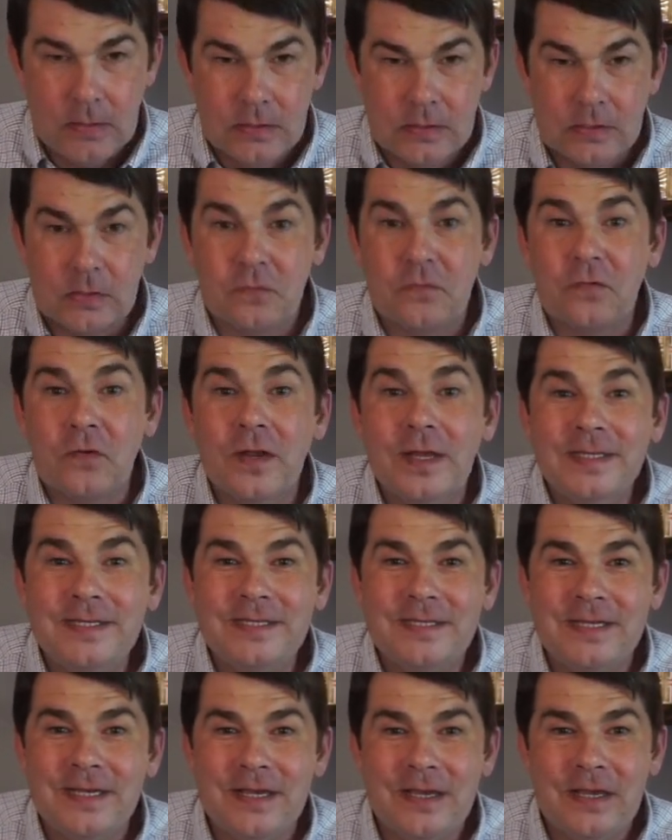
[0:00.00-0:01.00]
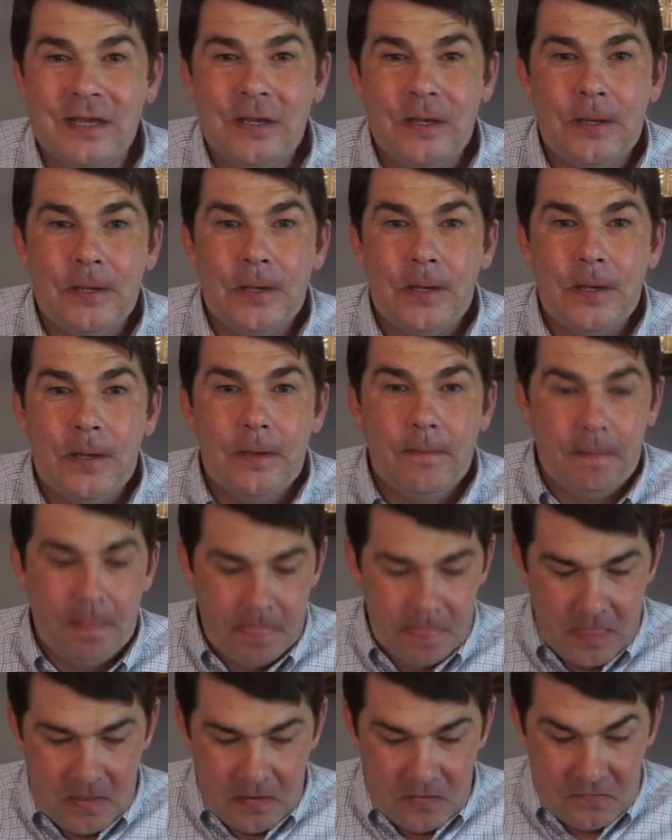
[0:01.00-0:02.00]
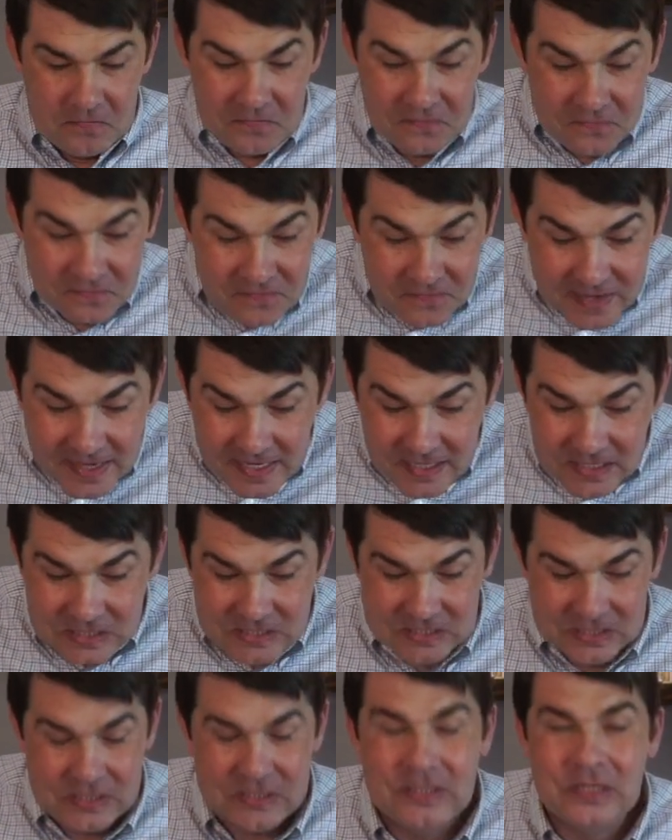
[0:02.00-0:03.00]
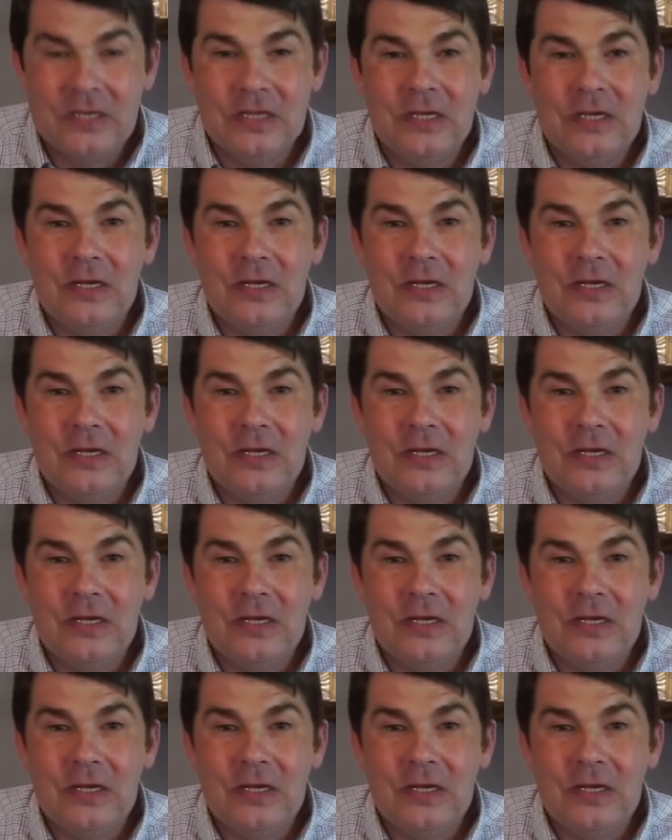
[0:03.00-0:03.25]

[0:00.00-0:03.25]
So friends, feast